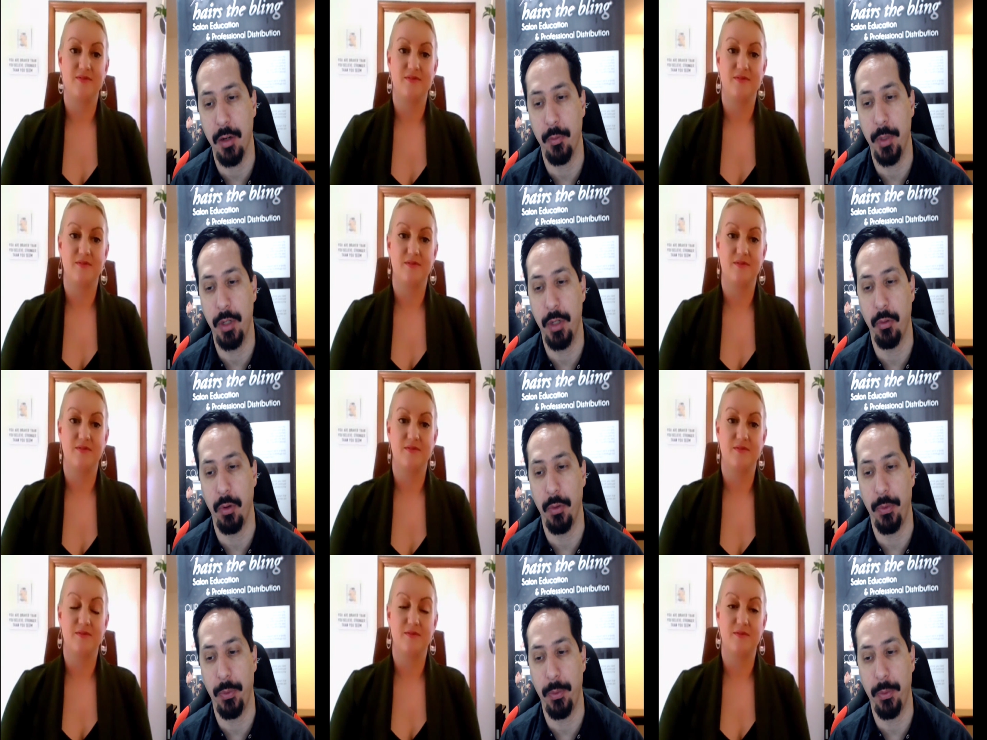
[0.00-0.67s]

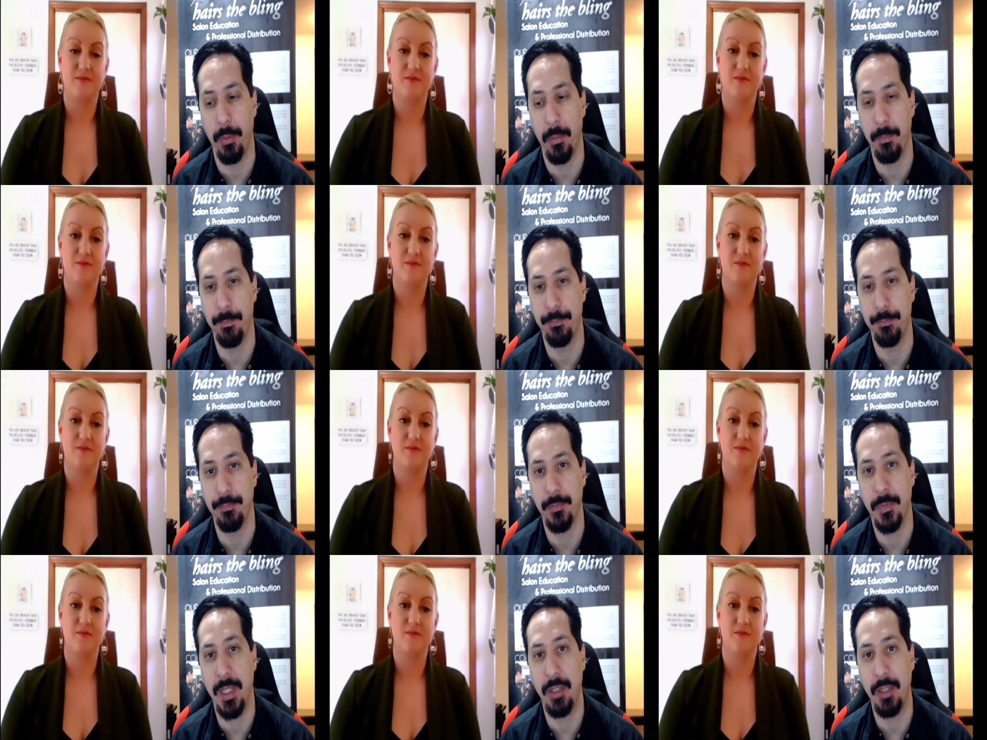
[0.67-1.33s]
Speaker 1: regrowth
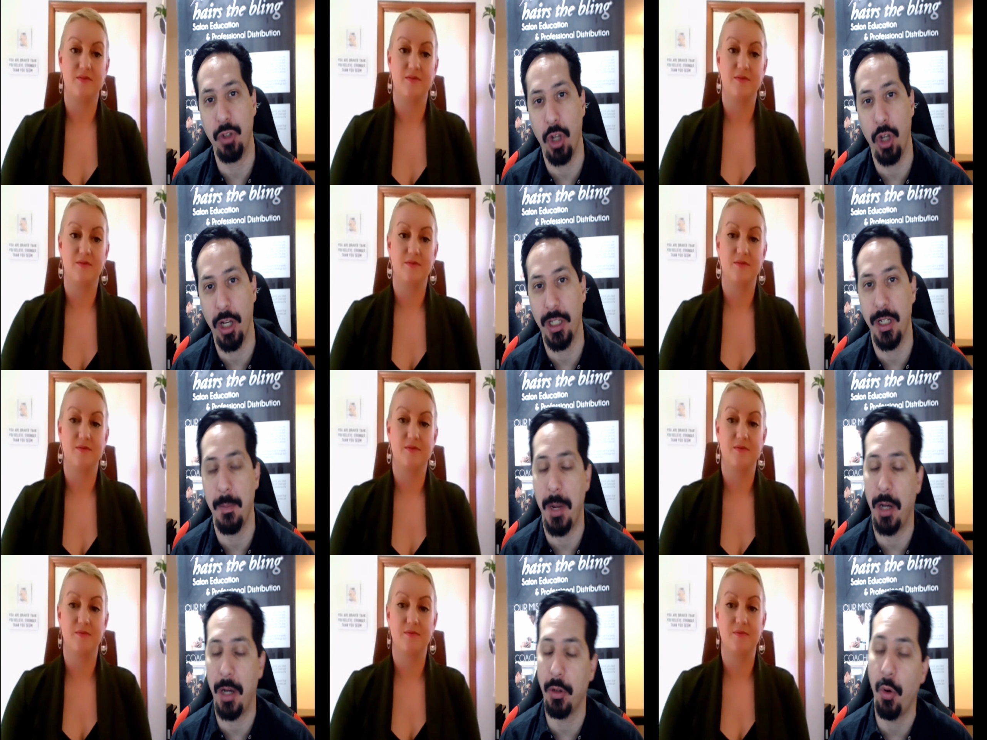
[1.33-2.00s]
they're talking
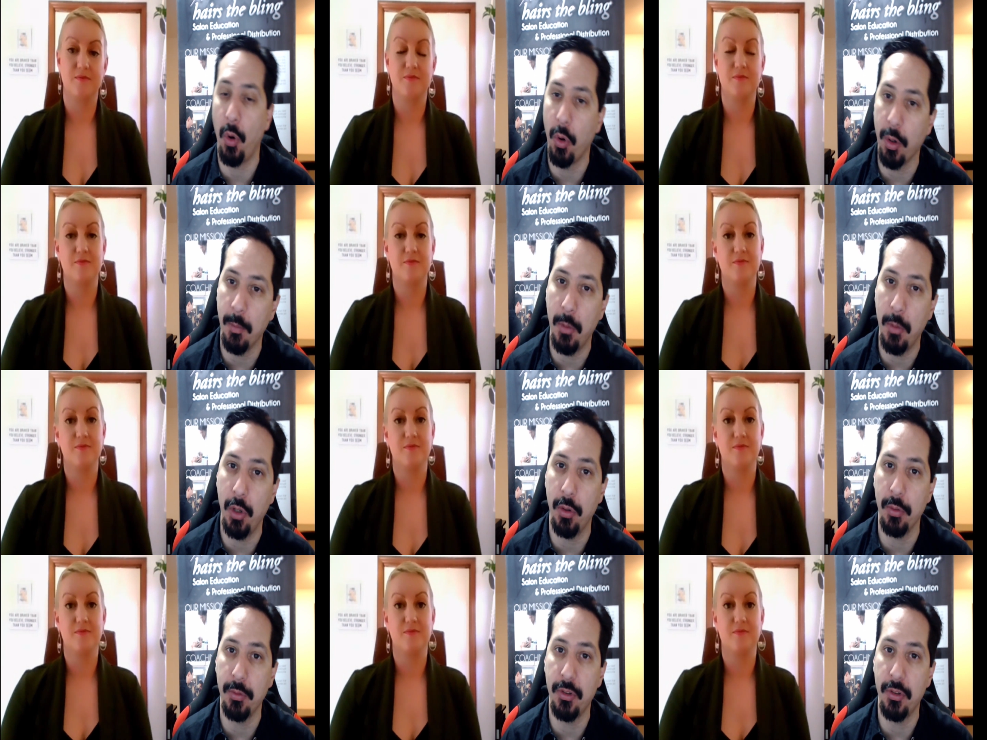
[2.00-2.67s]
about
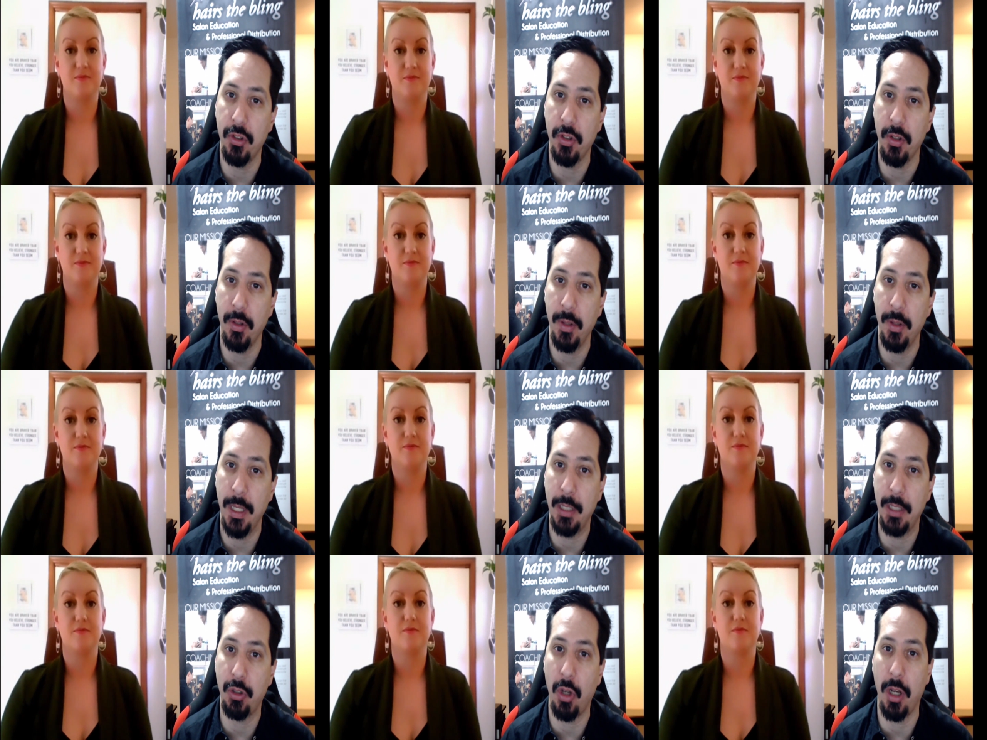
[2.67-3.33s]
hormones
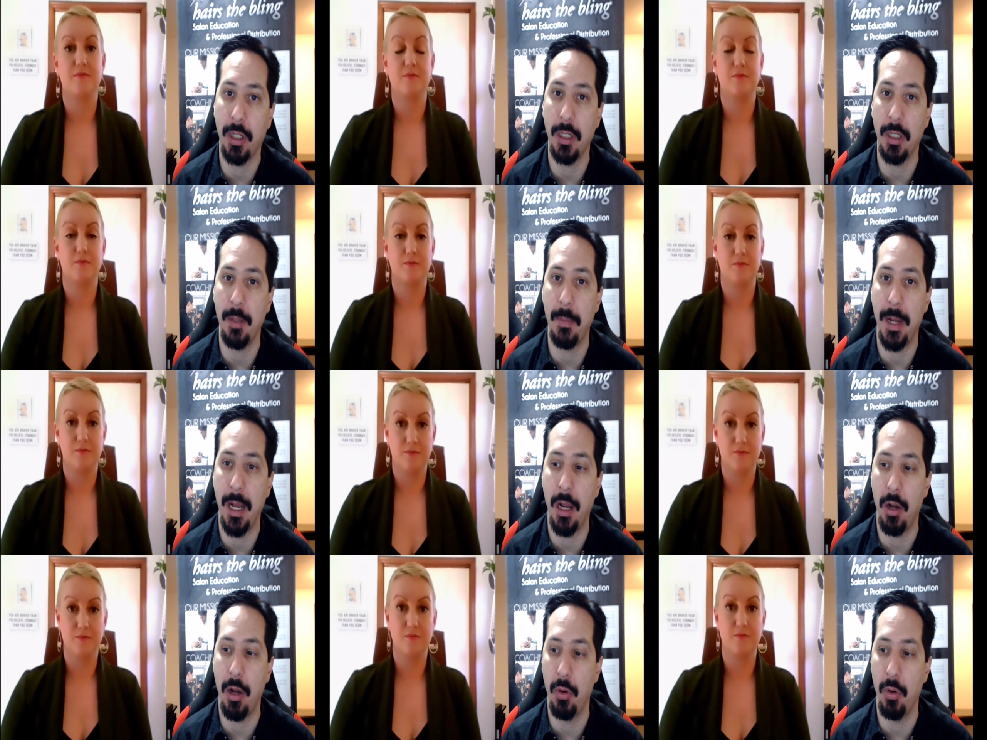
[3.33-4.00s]
they're talking
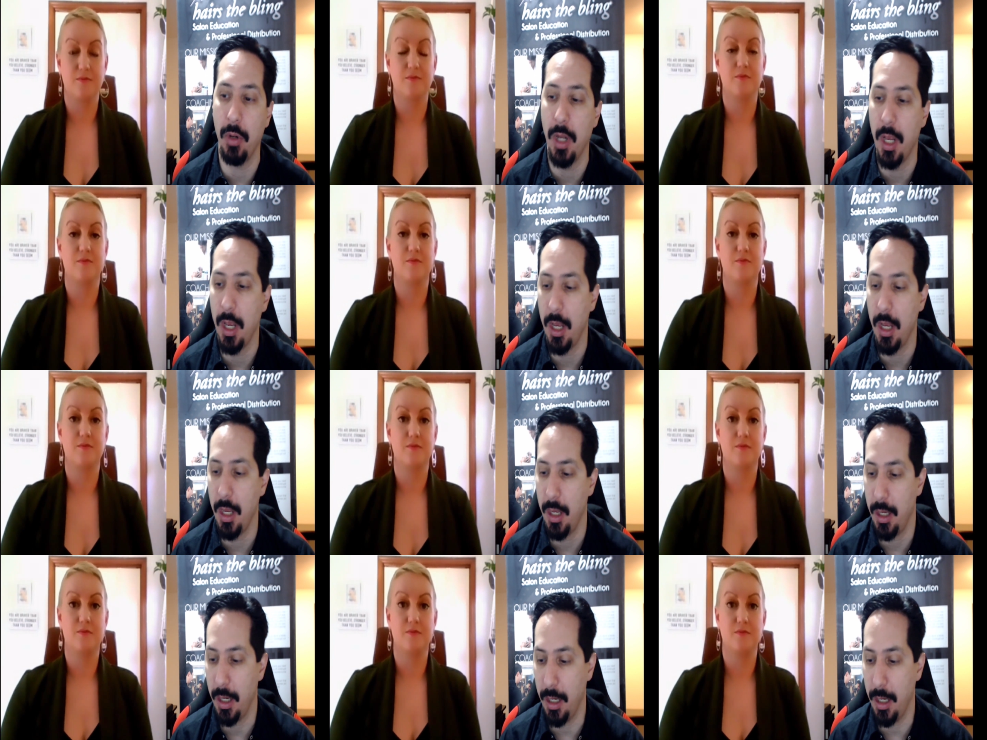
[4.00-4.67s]
about
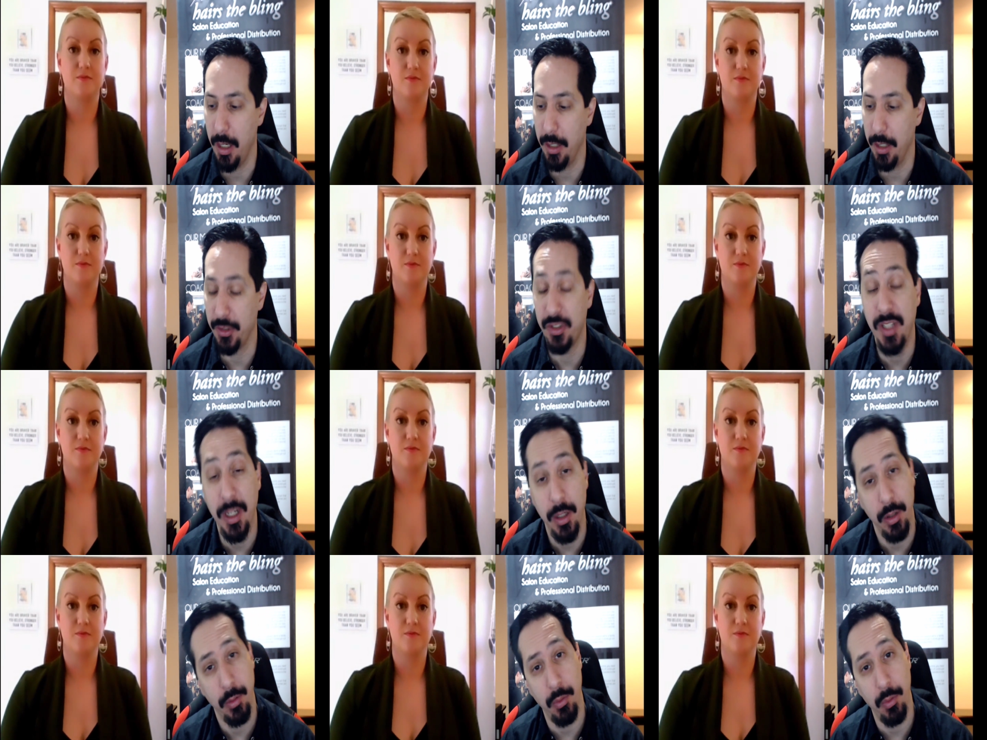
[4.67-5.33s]
uh,
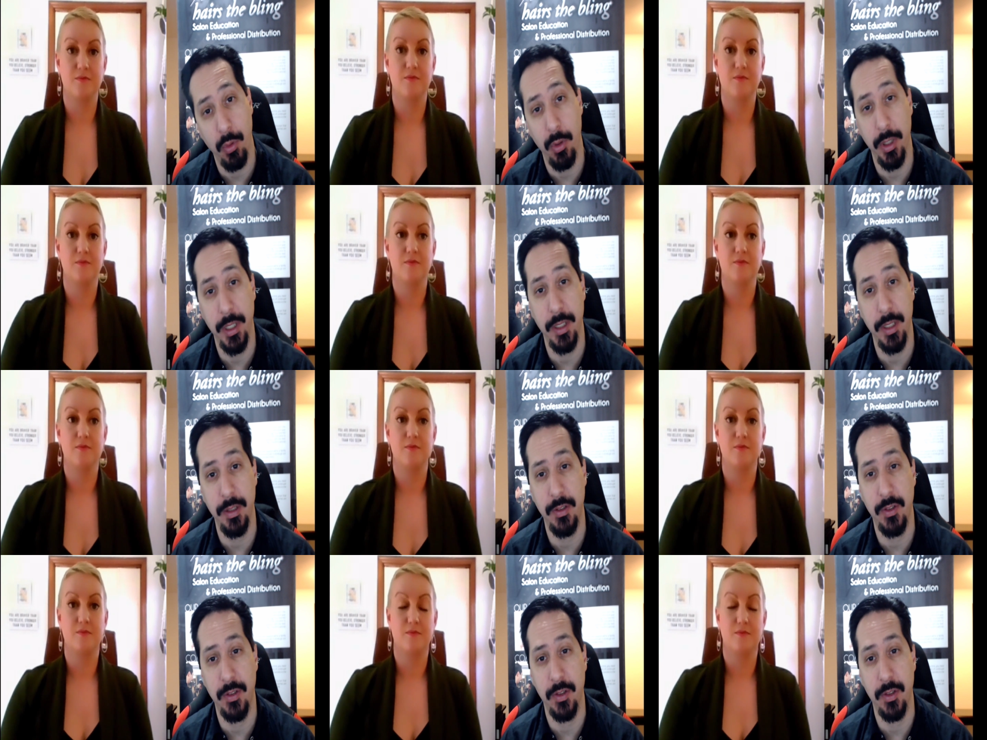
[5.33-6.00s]

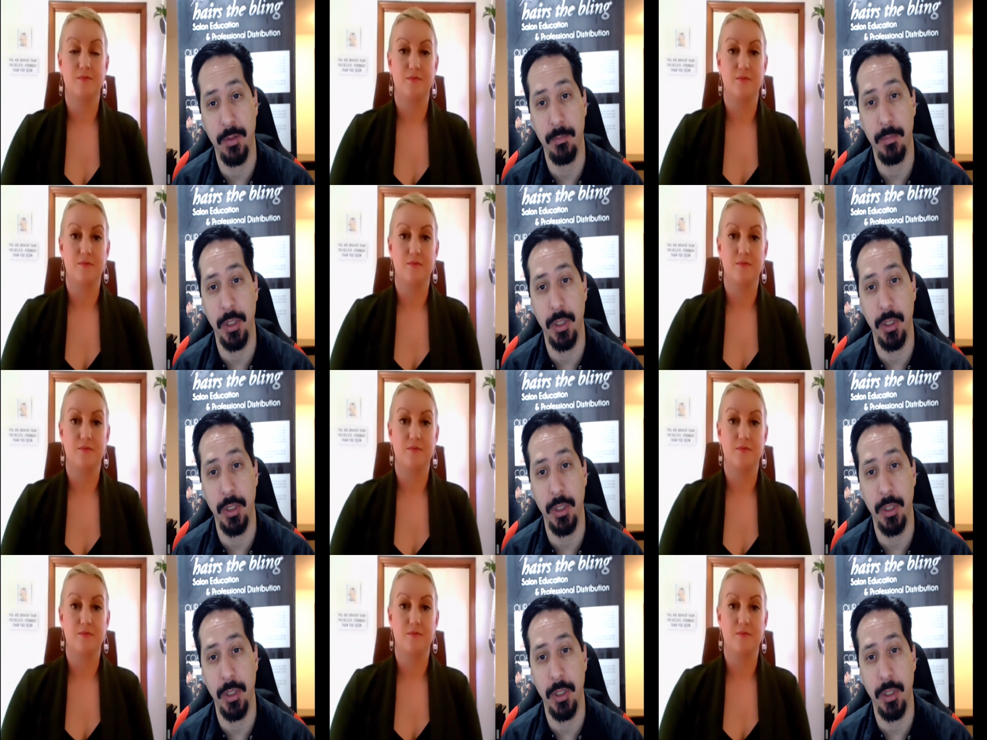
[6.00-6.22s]
steroids.